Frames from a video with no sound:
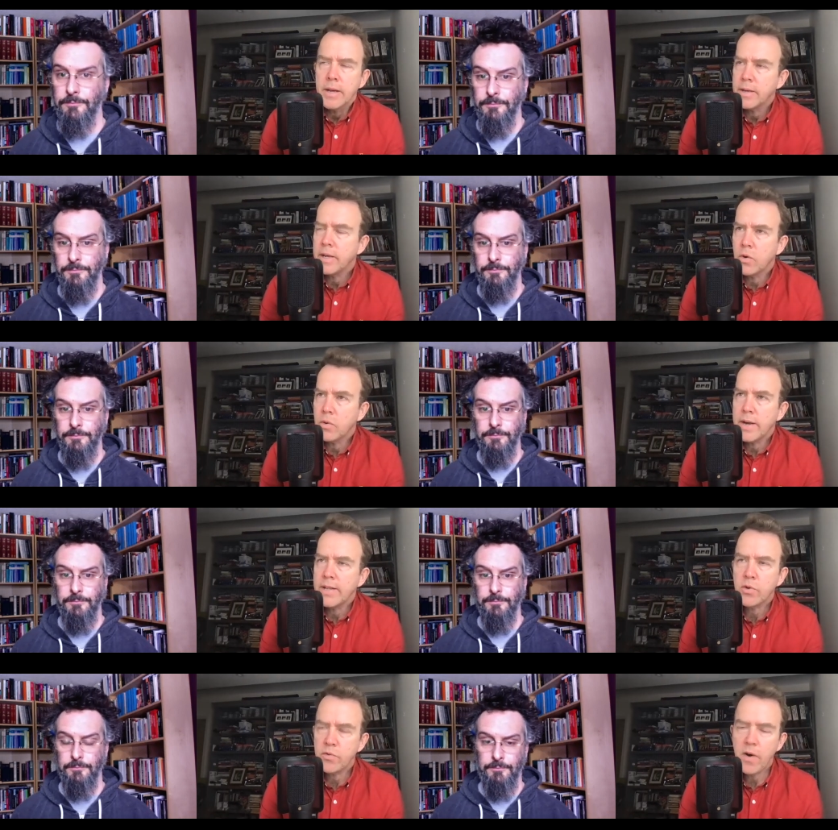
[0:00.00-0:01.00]
Speaker 1: you know
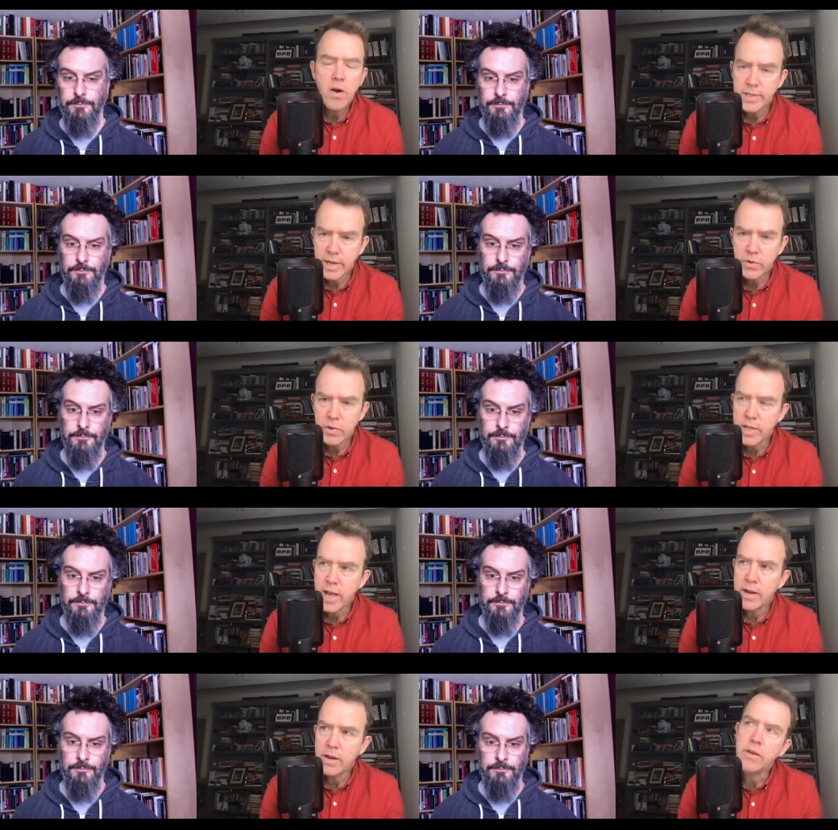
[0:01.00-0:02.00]
insofar as i
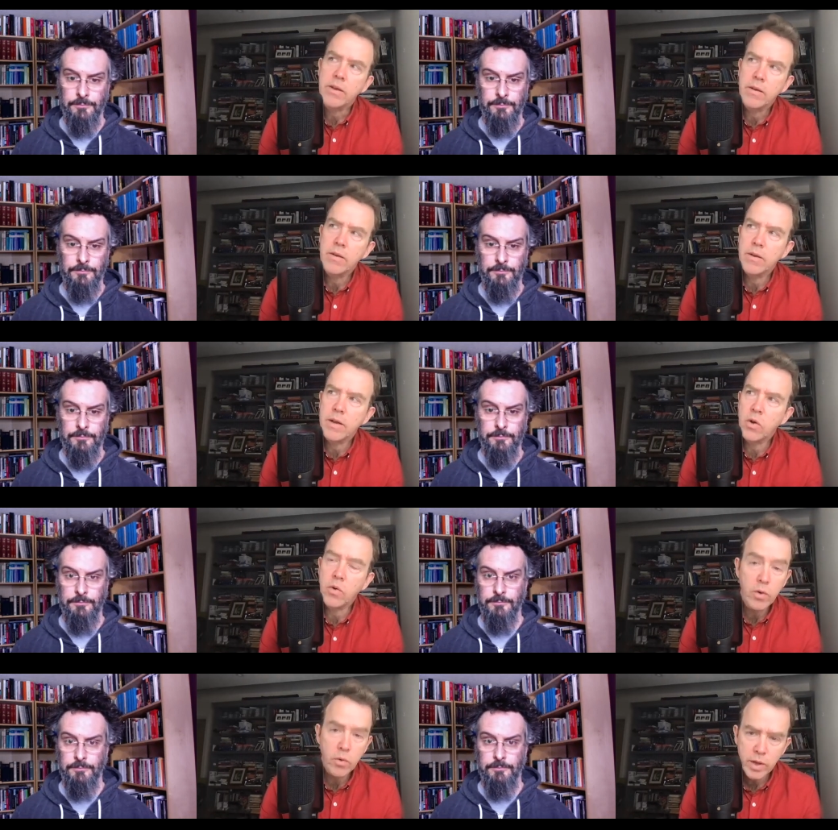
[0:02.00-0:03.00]
understand you
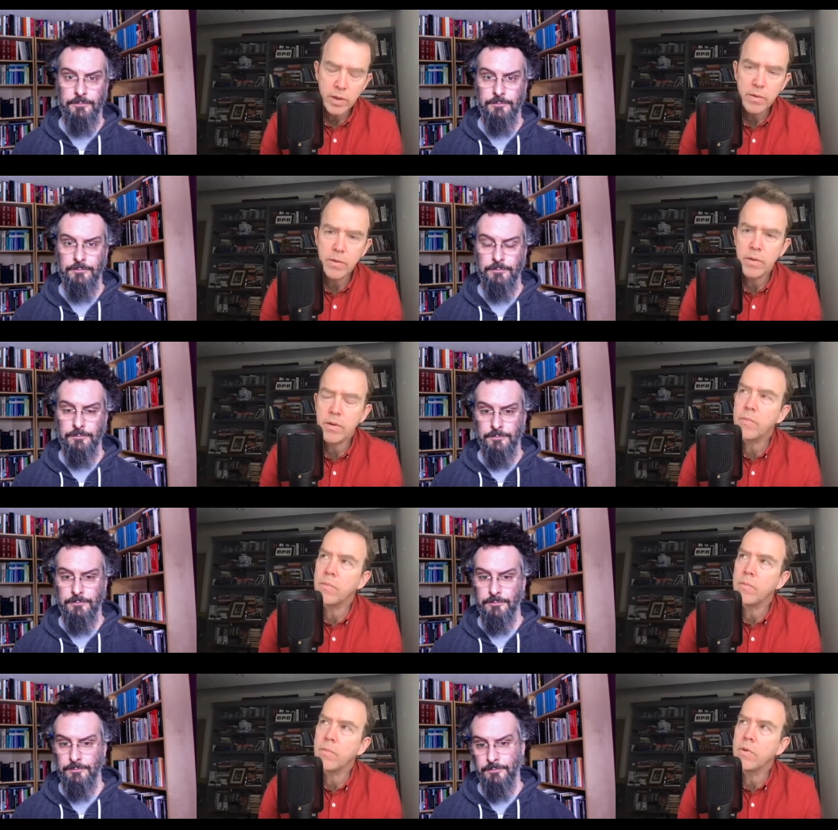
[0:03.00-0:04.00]
know i know that uh,
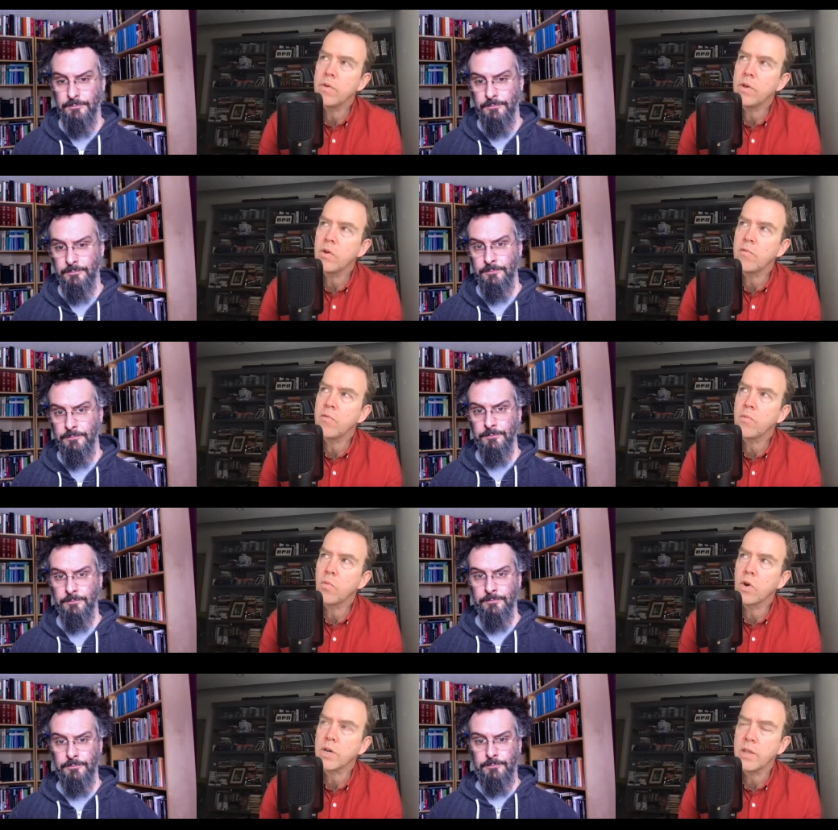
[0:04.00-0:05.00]
you know you've
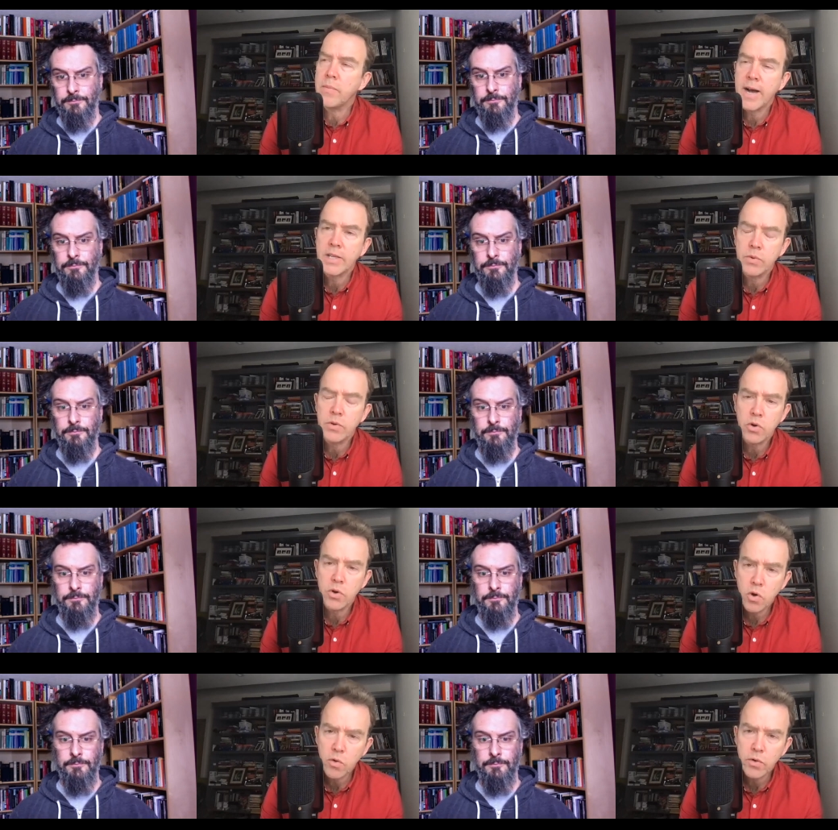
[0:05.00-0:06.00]
worked in the past with
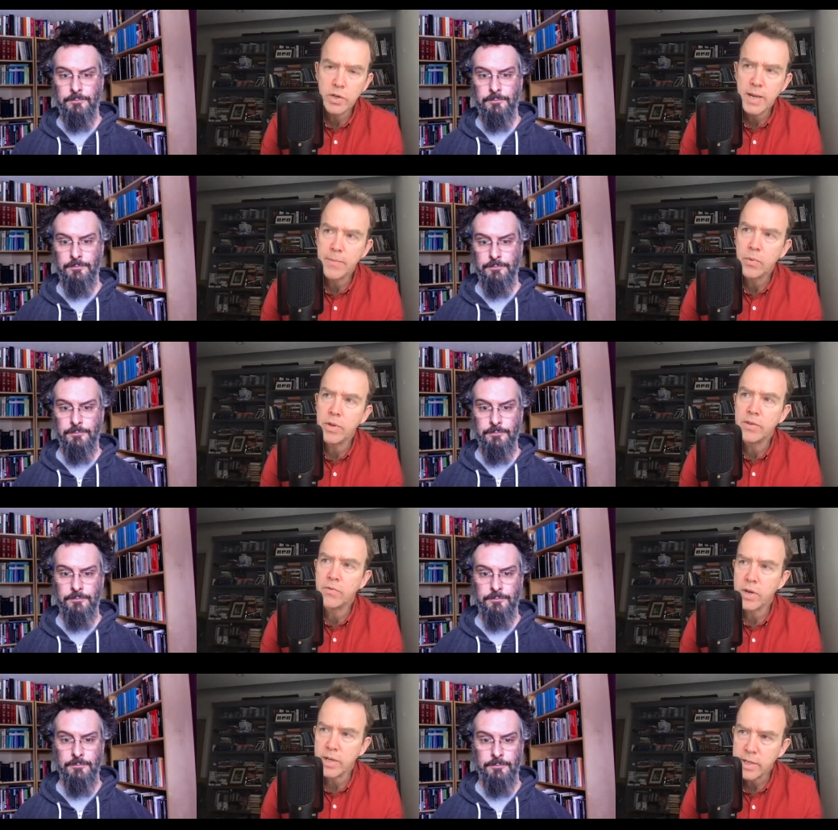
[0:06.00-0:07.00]
jordan hall for example and he's
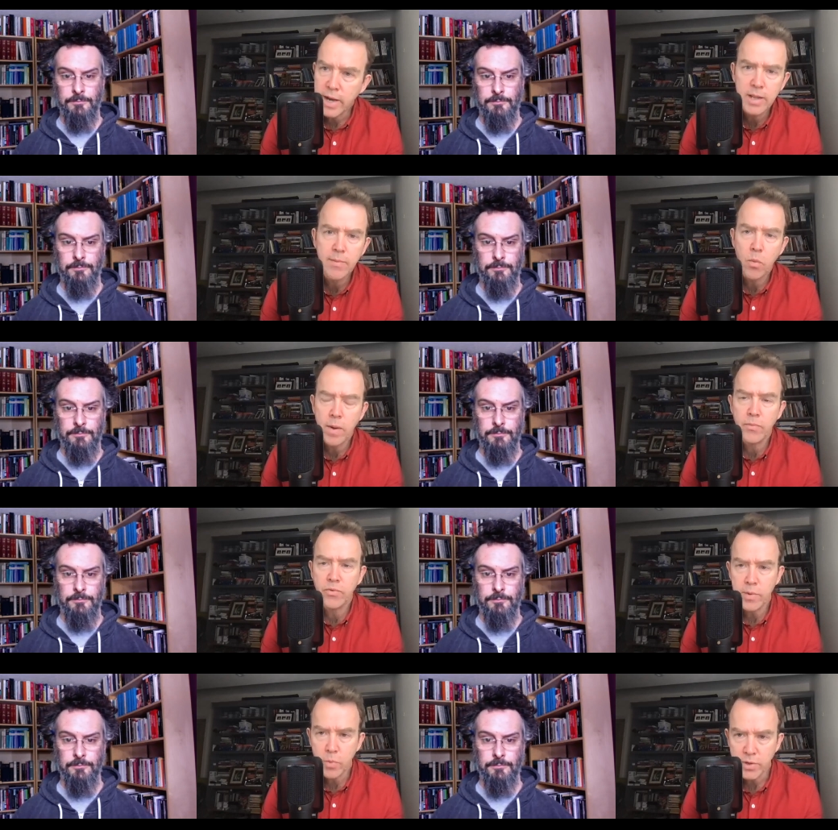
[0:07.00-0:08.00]
very excited about web
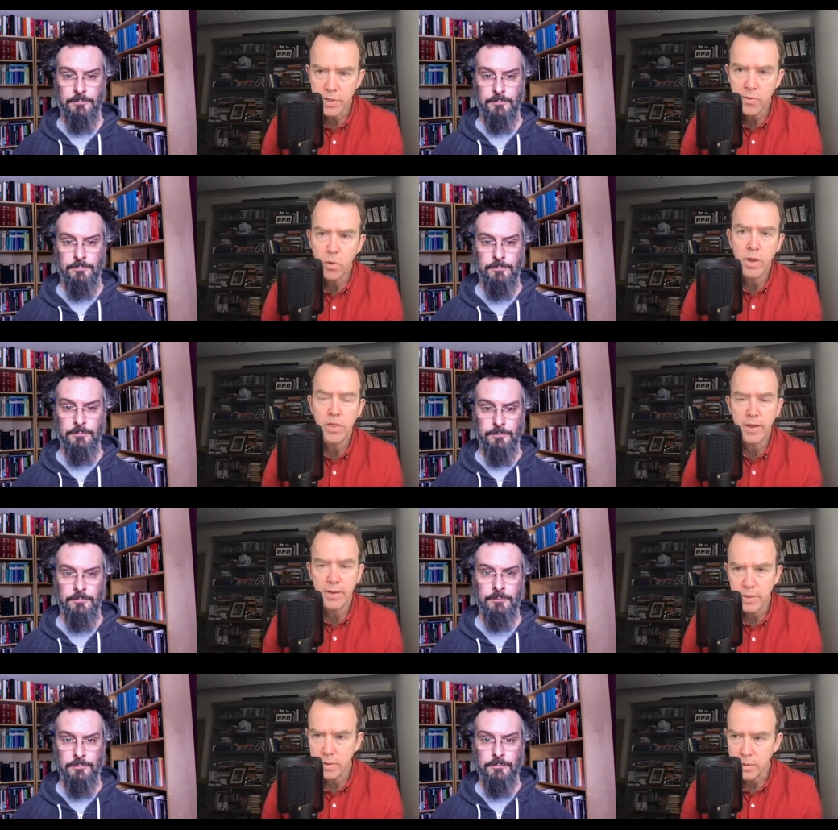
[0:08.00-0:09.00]
3.0 and he
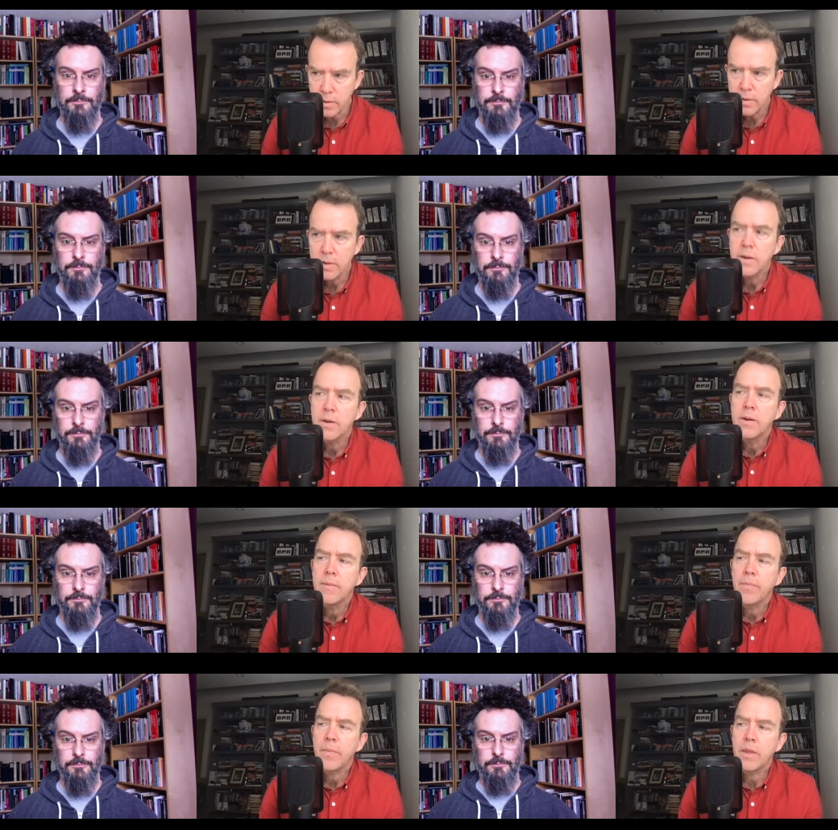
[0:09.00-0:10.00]
thinks that
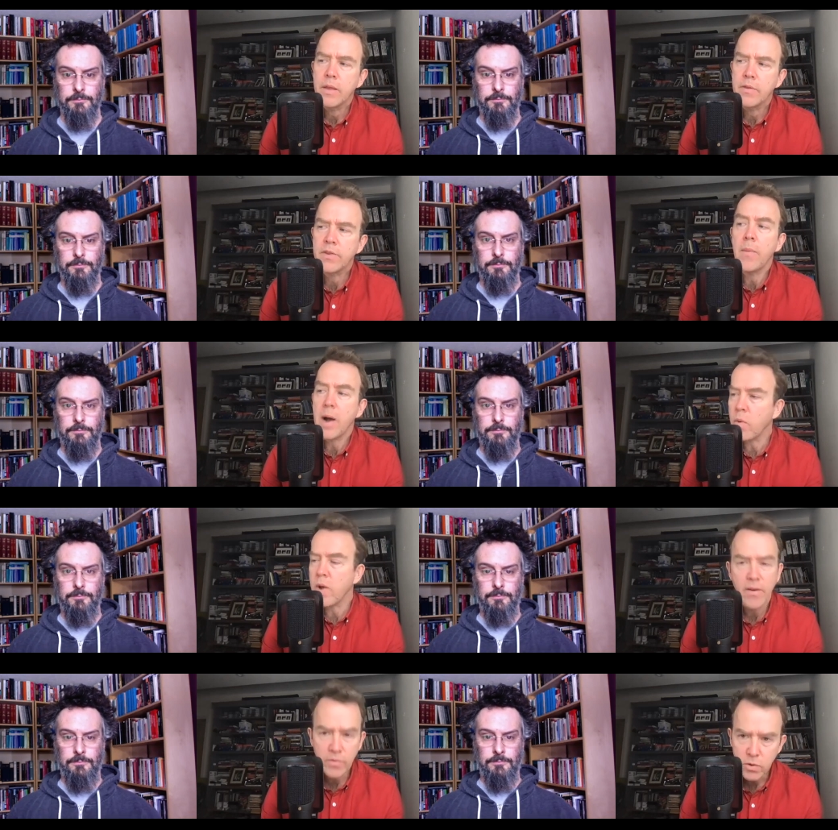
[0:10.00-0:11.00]
somehow we
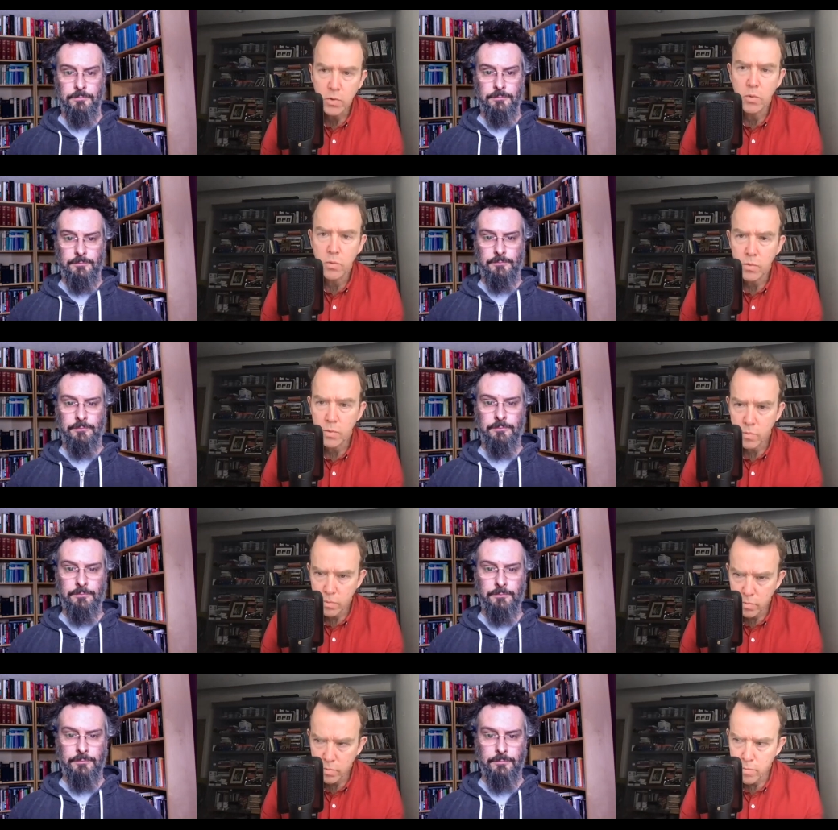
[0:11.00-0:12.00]
have to
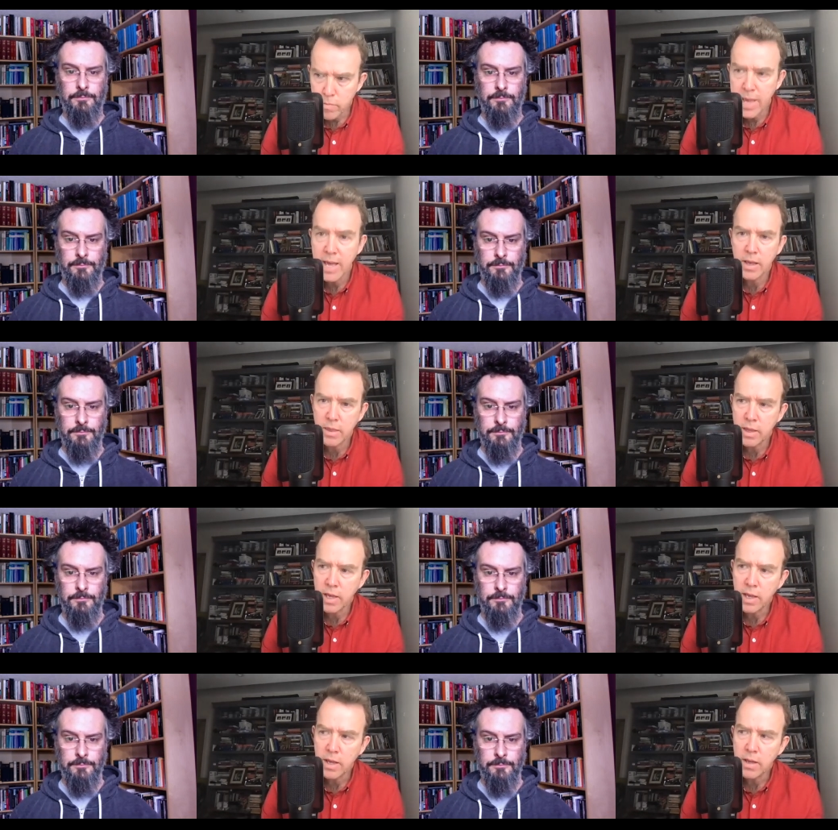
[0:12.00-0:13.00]
make
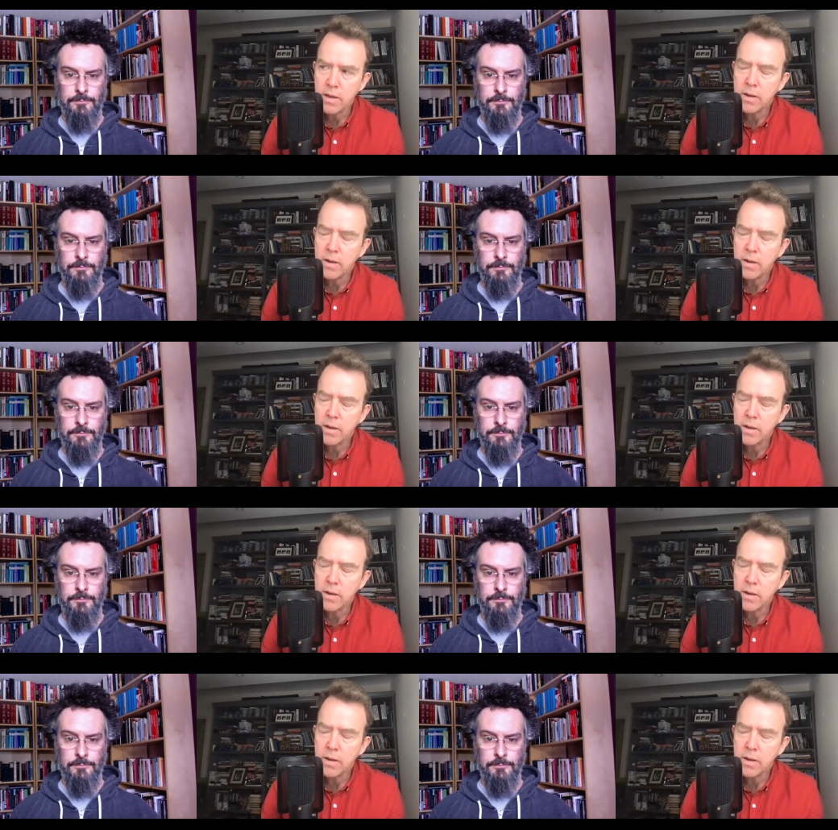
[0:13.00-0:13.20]
the